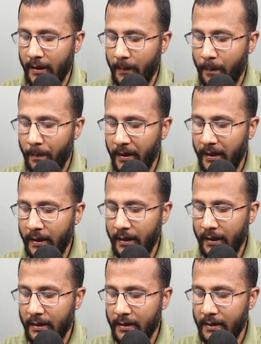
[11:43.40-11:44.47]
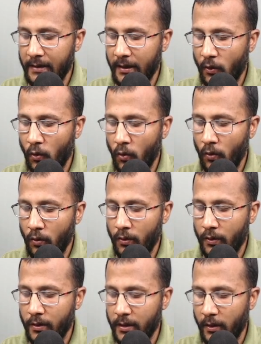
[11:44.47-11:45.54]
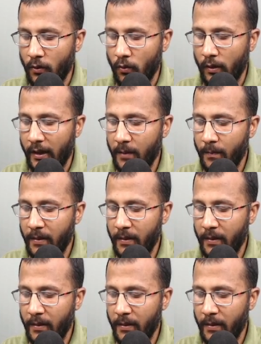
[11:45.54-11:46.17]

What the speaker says: B0 0, right?